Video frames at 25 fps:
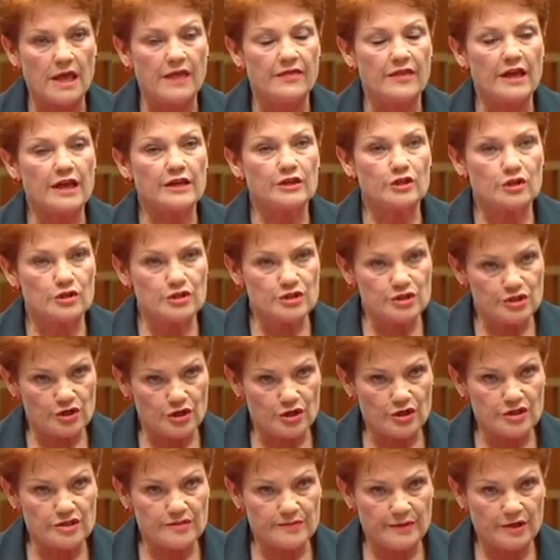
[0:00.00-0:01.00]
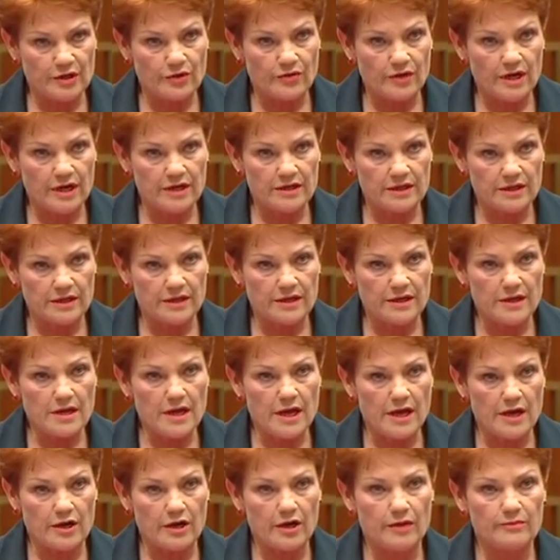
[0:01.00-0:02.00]
That concerns me greatly,
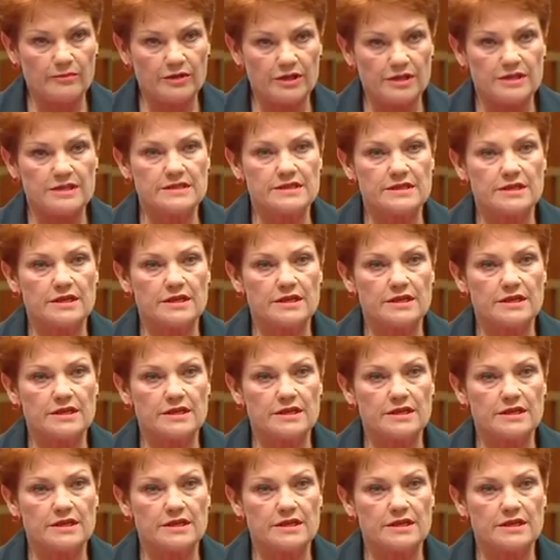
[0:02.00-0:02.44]
and I'm pleased